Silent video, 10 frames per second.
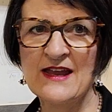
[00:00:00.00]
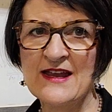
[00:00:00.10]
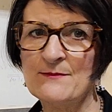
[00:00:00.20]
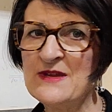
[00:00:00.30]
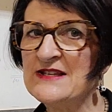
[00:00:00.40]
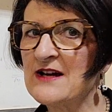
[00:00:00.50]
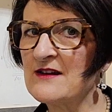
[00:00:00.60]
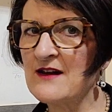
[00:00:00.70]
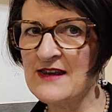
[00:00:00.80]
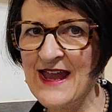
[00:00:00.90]
can be
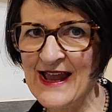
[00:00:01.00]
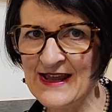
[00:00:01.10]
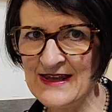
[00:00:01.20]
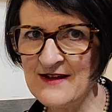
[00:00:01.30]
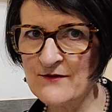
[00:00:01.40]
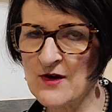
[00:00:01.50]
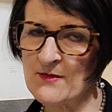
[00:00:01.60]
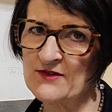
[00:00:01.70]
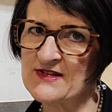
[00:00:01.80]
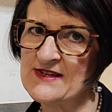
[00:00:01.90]
done on any of our
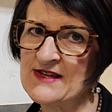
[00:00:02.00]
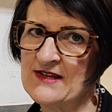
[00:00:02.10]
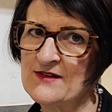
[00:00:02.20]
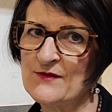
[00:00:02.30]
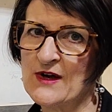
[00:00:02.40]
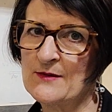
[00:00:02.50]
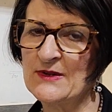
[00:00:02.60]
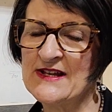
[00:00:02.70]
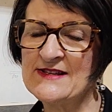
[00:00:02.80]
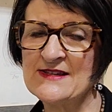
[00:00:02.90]
multi-sided
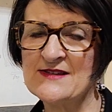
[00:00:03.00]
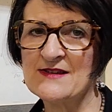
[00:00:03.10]
fireplaces.